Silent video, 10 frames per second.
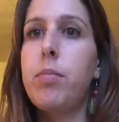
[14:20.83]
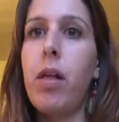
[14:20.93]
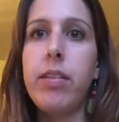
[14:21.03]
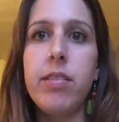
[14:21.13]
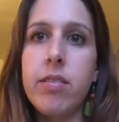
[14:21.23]

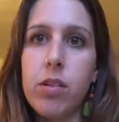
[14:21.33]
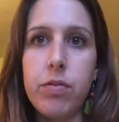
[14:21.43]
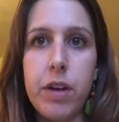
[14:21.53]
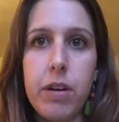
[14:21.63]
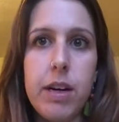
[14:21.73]
polycystic
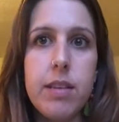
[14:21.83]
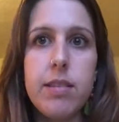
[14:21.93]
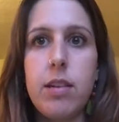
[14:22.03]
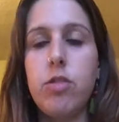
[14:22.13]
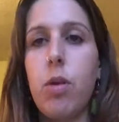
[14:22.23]
ovarian
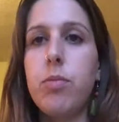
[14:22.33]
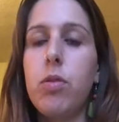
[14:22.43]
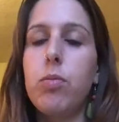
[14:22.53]
syndrome, so